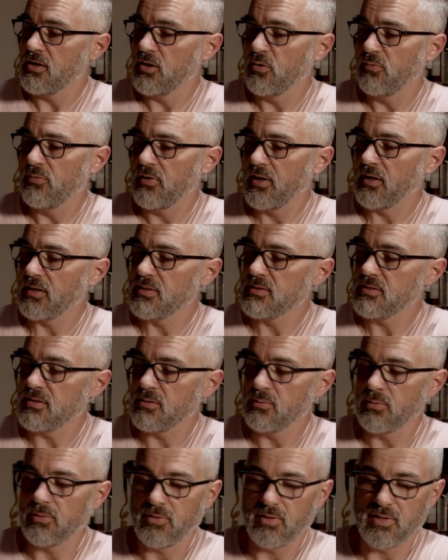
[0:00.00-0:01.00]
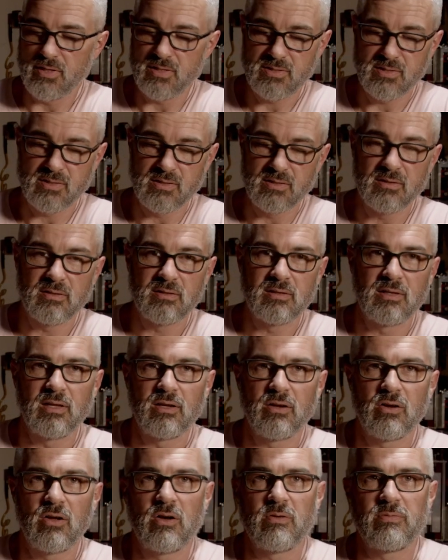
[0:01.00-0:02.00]
to no vacancy with this and
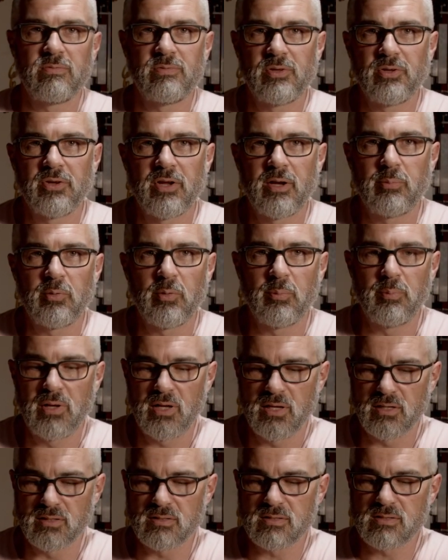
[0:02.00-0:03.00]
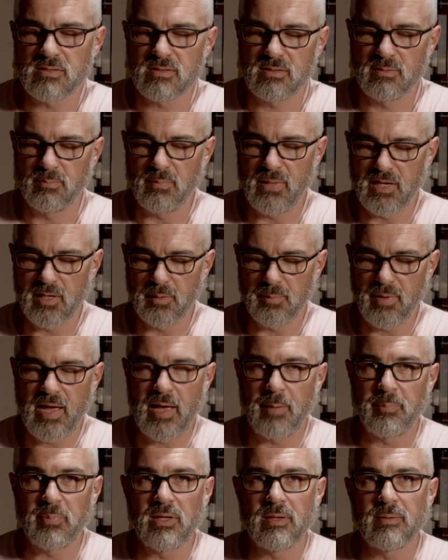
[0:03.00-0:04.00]
get it all filled up with bugs and make them
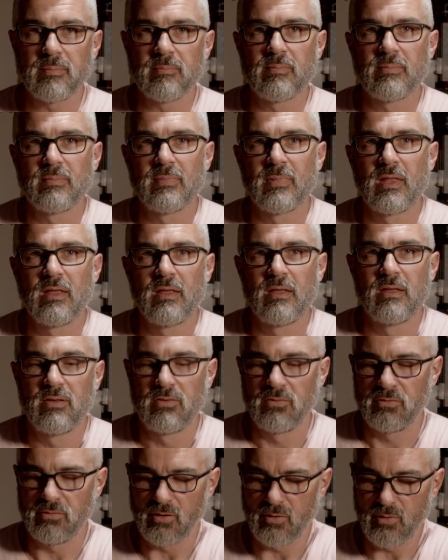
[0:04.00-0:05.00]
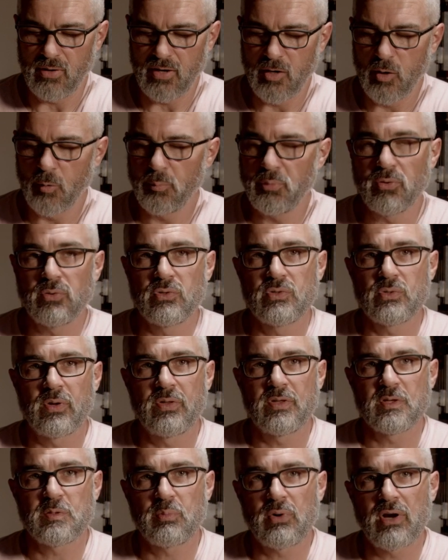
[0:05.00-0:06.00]
happy. So I hope you
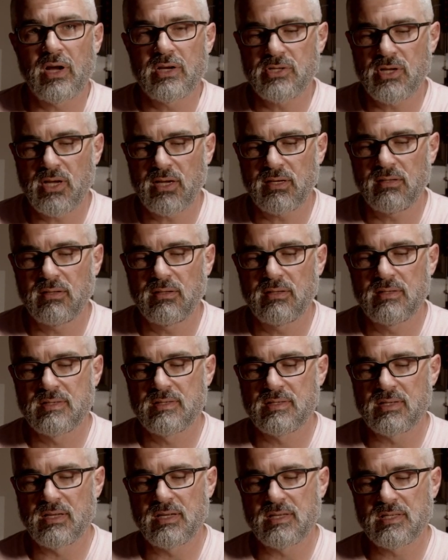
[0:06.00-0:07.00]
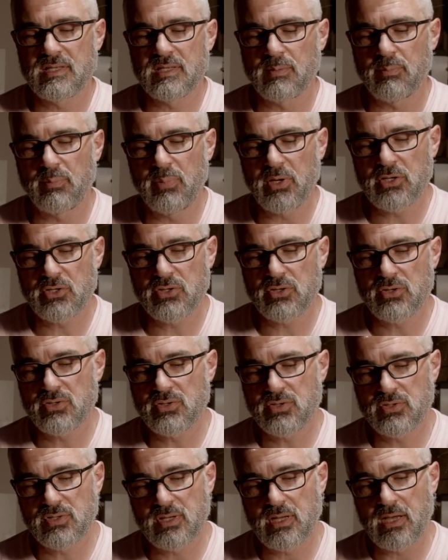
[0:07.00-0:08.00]
enjoy this project. Send us some
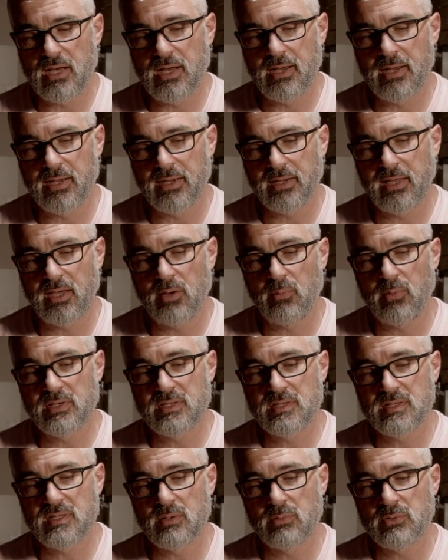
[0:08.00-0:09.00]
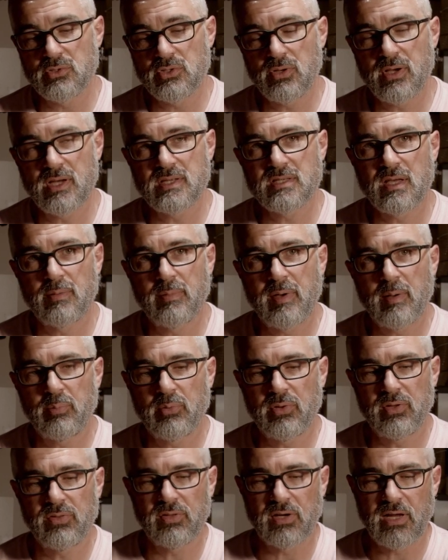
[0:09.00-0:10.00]
pictures. Can't wait to see what you guys come
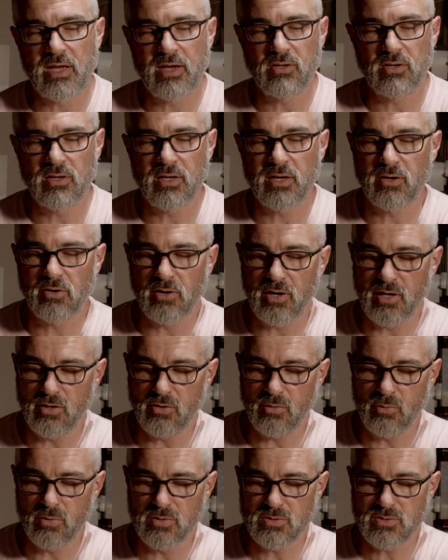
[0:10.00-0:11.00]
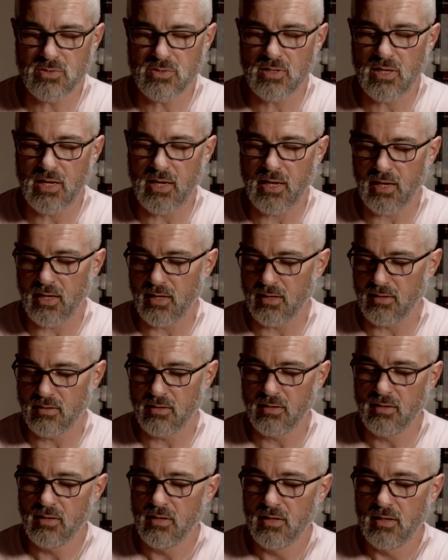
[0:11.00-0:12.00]
up with and how you decorate yours.
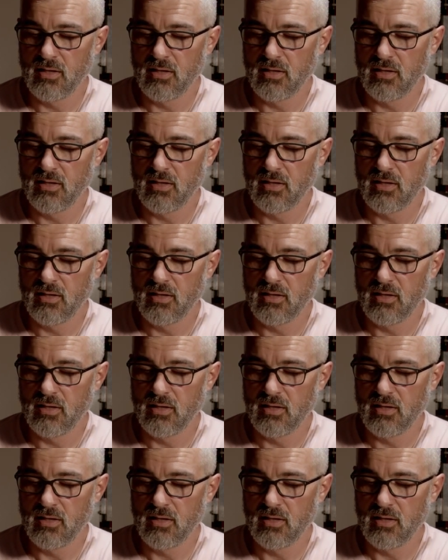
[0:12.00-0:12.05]
And